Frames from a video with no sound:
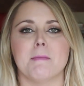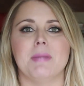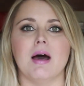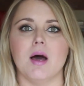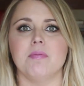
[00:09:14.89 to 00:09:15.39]

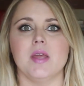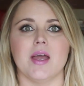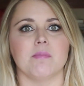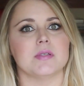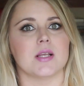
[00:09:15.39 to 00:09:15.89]
but Up the
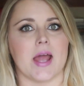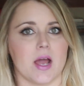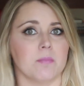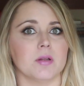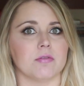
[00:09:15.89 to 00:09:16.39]
Amp is an
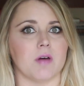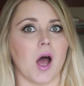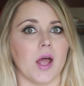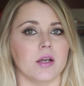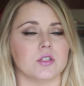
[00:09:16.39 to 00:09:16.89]

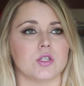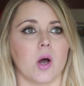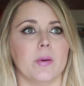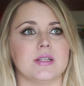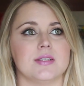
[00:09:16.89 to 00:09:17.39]
amplified,
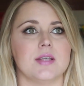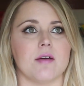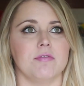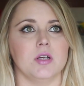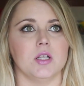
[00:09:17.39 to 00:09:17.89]
so it's
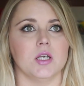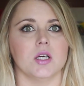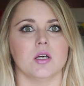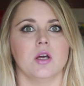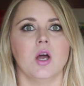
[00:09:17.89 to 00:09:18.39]

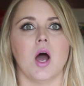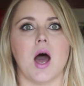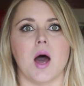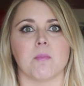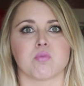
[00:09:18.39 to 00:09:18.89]
definitely
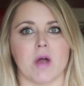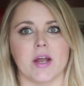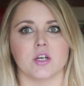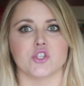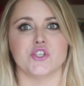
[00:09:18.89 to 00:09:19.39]
a
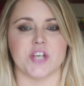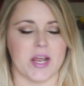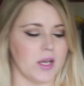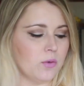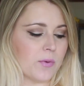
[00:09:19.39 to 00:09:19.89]
brighter
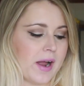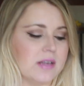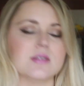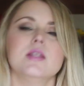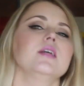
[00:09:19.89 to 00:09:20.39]
shade,
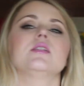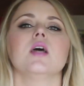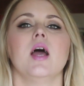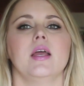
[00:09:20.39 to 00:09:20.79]
whereas this,